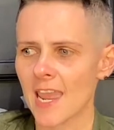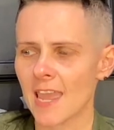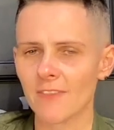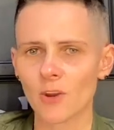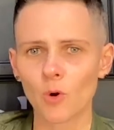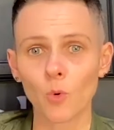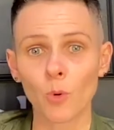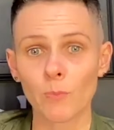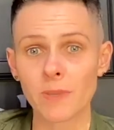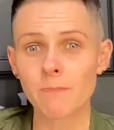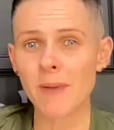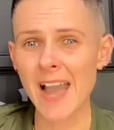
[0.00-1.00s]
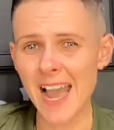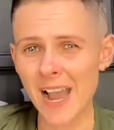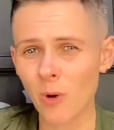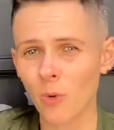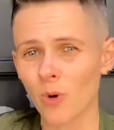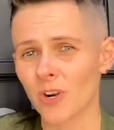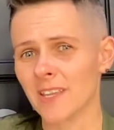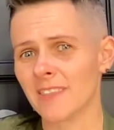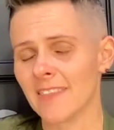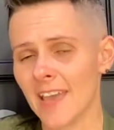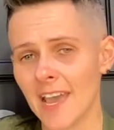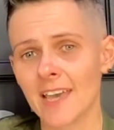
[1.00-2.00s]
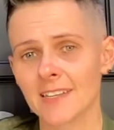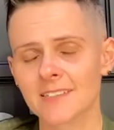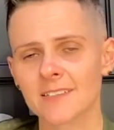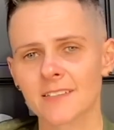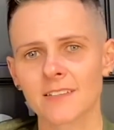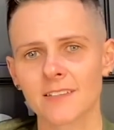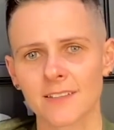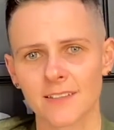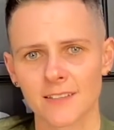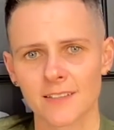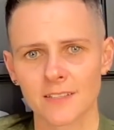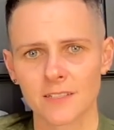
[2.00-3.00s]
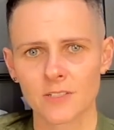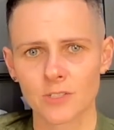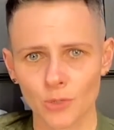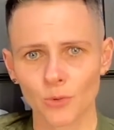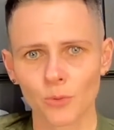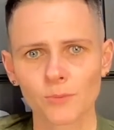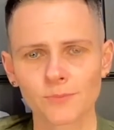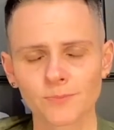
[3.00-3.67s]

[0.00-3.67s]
And there will be power in that too.